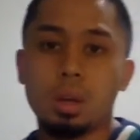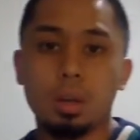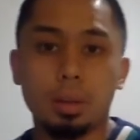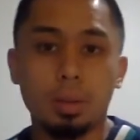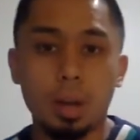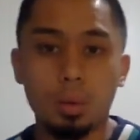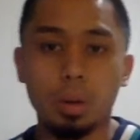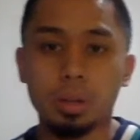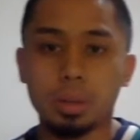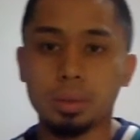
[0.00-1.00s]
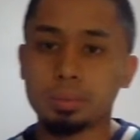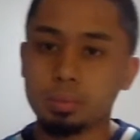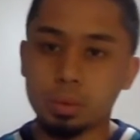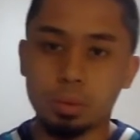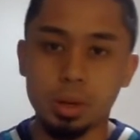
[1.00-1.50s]
And now we're going to
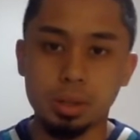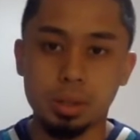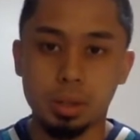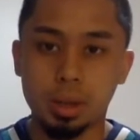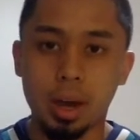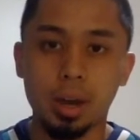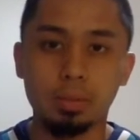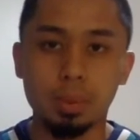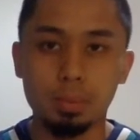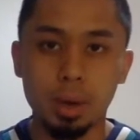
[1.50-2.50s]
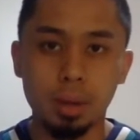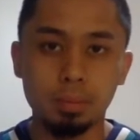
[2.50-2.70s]
raise the height of the bed.